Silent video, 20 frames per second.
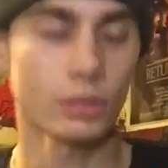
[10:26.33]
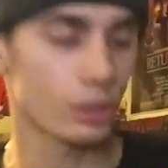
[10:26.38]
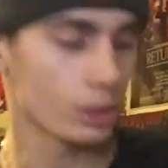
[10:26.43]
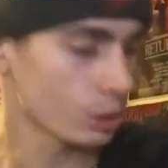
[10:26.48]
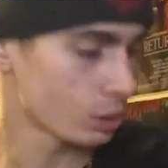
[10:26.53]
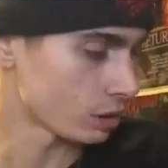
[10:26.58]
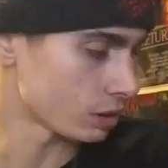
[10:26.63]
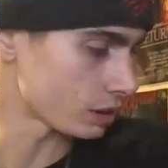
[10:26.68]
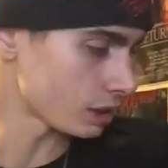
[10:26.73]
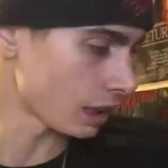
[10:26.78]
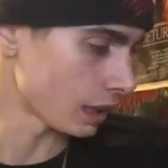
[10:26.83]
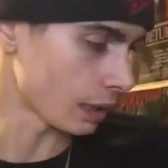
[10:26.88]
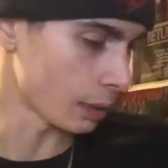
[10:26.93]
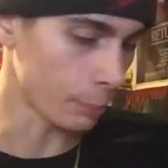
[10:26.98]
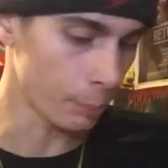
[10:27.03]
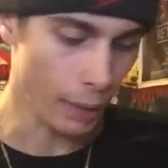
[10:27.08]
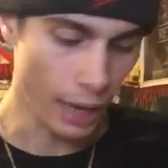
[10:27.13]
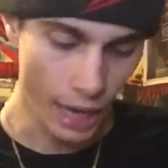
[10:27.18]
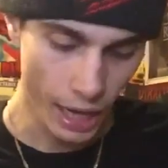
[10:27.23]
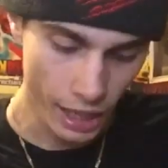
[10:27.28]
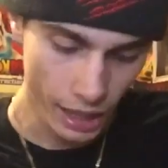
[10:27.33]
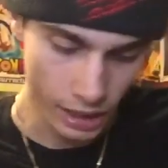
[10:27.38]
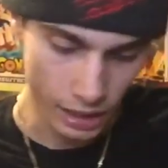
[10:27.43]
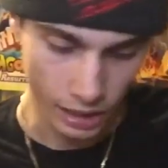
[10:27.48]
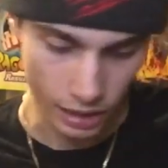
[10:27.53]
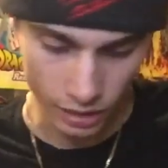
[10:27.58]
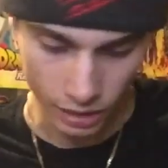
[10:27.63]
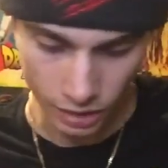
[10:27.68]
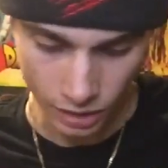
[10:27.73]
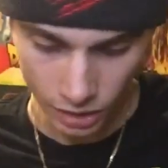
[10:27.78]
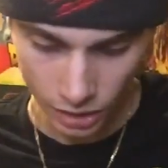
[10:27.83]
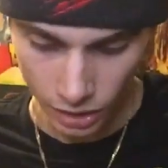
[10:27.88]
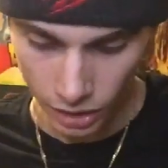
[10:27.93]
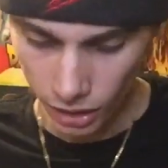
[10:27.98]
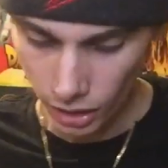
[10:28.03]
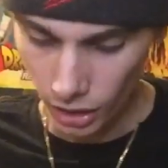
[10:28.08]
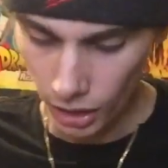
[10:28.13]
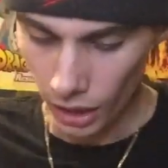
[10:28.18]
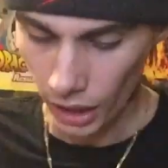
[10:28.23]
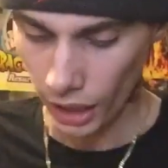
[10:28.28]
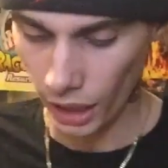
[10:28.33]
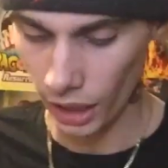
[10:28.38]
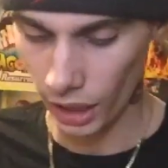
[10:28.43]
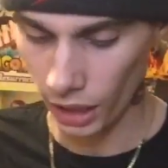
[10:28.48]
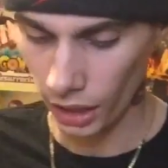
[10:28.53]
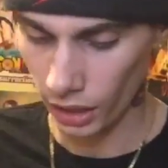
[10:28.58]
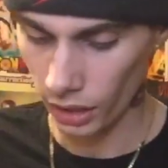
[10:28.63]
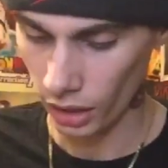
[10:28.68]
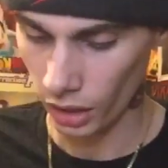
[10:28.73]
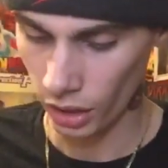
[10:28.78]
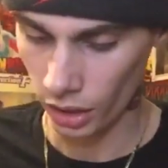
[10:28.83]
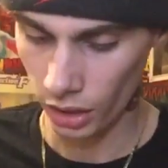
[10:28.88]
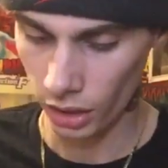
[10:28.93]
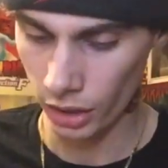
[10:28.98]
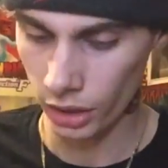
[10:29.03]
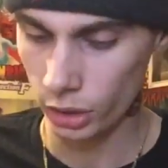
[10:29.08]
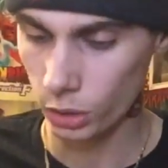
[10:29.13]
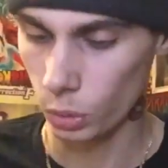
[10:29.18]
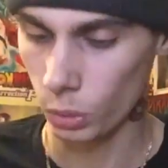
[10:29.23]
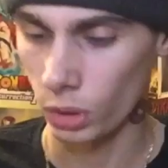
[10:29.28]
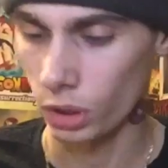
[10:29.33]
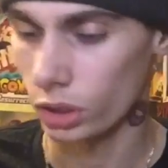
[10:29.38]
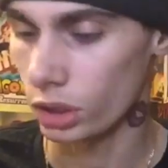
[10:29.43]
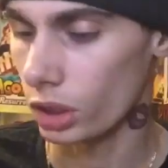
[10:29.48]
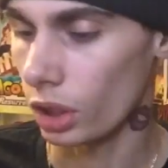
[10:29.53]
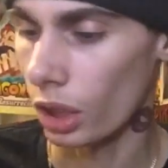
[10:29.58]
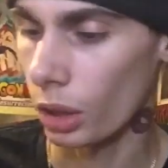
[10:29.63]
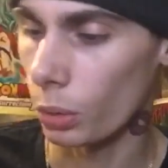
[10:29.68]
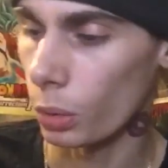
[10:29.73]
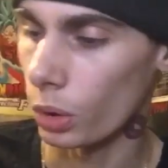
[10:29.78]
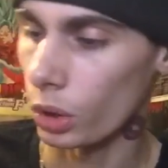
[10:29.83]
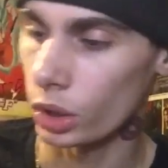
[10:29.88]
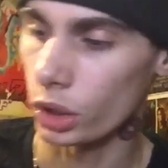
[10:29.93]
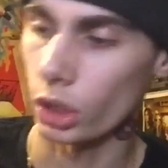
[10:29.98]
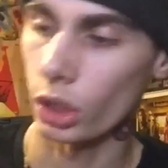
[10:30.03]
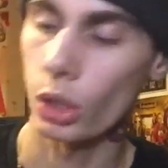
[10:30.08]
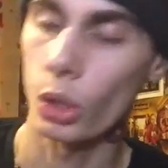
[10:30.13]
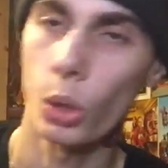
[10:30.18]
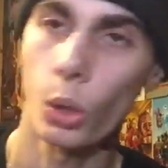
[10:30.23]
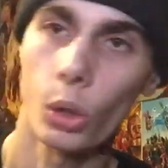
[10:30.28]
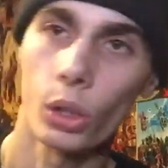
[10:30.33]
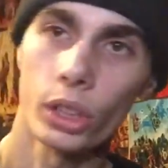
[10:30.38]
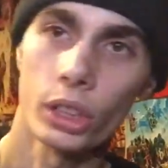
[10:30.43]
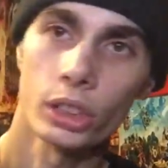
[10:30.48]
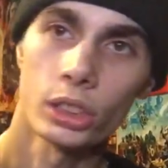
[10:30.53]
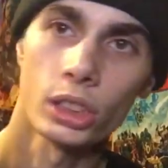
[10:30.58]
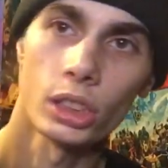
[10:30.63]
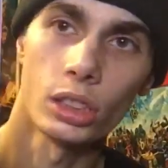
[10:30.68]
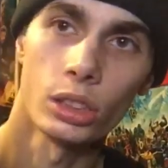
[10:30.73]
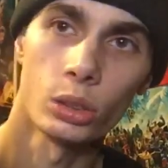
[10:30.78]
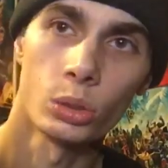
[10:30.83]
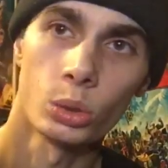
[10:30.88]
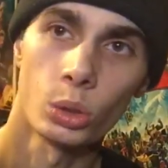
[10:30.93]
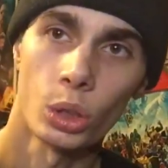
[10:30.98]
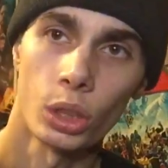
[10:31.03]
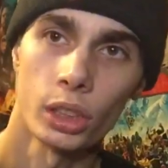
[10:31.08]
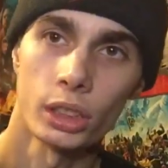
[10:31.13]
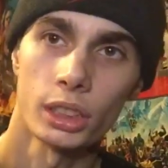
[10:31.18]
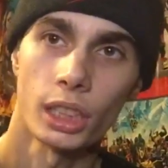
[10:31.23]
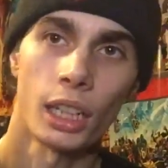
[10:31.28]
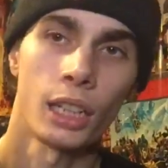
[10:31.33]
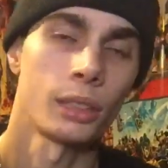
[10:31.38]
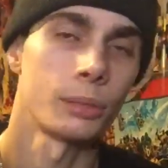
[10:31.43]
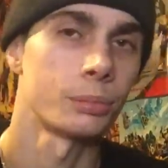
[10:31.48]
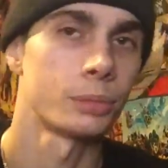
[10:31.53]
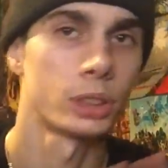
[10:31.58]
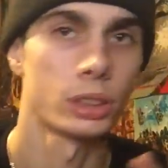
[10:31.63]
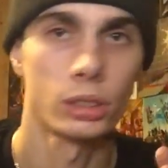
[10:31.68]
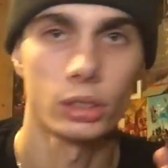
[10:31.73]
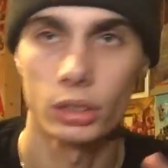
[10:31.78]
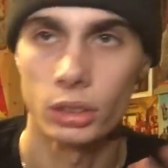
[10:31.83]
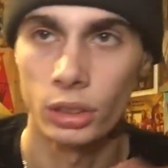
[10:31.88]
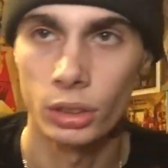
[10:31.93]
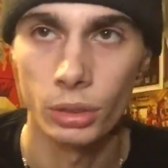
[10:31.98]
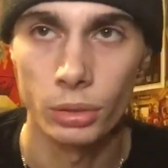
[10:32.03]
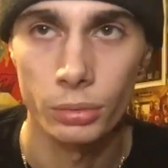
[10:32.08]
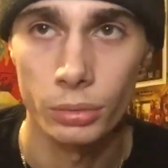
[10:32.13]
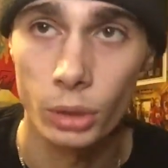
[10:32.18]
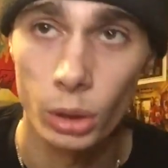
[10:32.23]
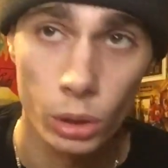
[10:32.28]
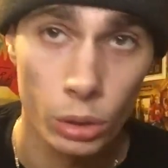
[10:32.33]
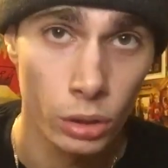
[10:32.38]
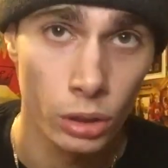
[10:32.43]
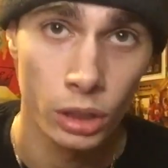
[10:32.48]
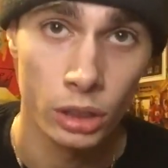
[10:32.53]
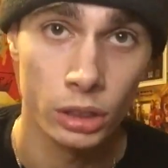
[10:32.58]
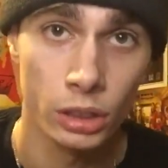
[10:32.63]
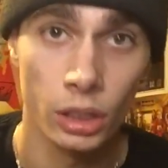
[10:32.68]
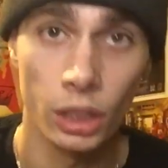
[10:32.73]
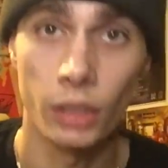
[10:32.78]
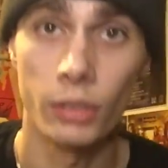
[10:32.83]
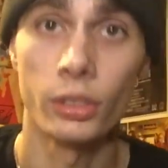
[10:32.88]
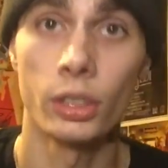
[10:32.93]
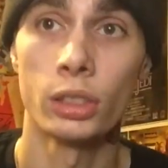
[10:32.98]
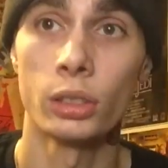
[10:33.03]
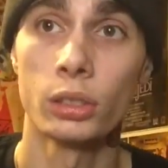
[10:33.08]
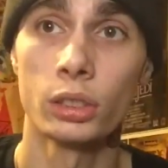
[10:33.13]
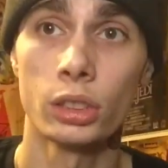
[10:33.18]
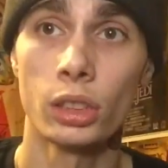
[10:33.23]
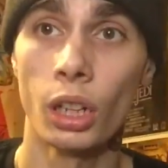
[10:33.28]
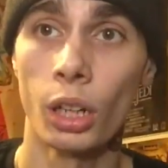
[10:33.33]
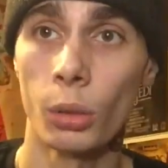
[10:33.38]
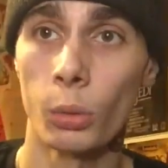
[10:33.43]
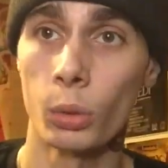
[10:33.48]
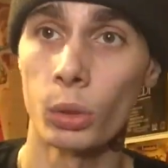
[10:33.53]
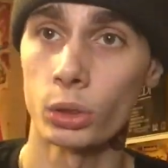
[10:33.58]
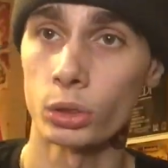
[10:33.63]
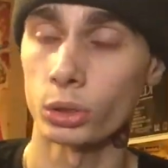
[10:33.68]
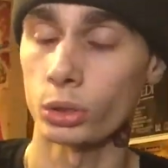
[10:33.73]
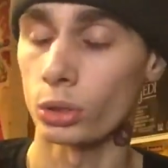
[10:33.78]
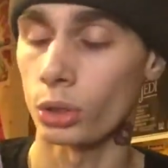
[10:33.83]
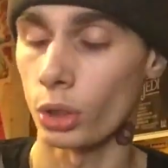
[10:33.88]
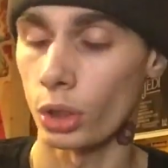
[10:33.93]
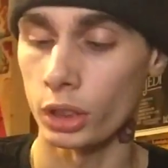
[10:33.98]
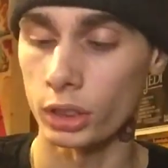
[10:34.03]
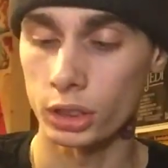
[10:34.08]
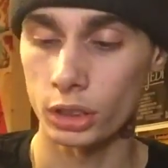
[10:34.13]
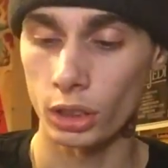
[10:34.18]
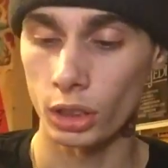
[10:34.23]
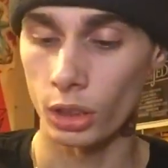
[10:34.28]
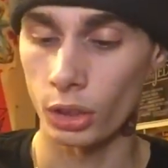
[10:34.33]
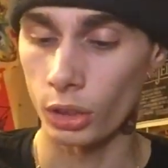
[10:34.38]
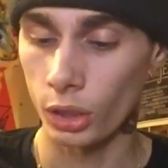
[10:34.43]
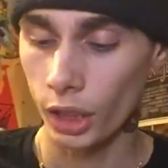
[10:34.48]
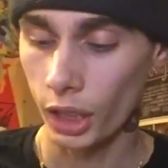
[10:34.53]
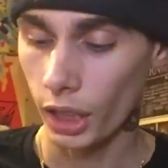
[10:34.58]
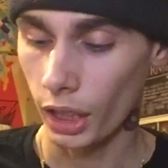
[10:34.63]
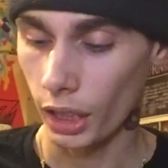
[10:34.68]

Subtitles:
dude, it's like a painting. And this one, Star Wars, according to the droids. Dude, who doesn't love the Star Wars droids? So,